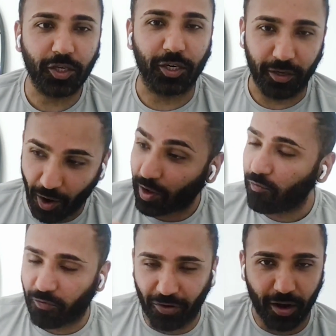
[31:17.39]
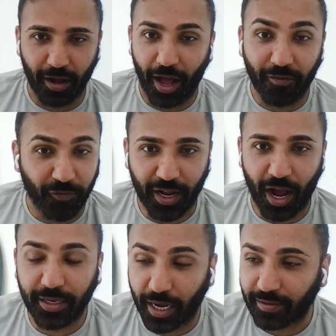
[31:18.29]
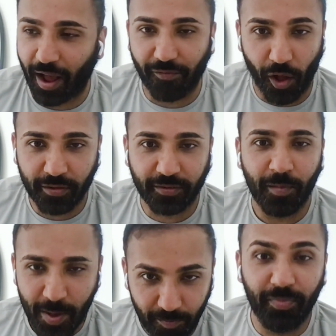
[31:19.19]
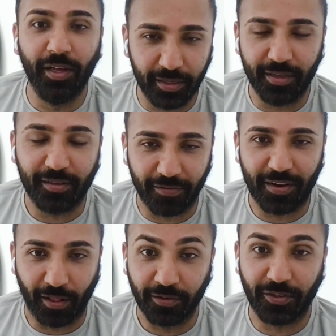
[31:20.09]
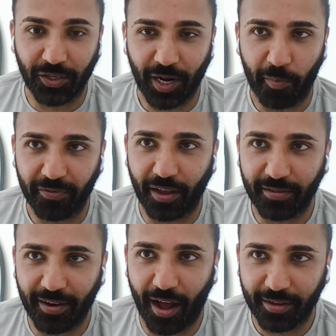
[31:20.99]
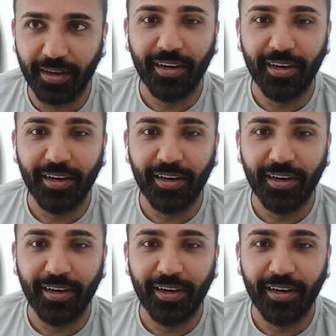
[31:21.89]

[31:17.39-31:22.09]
Sure. Okay. Uh, and for context, I've lost millions of dollars in Shopify stock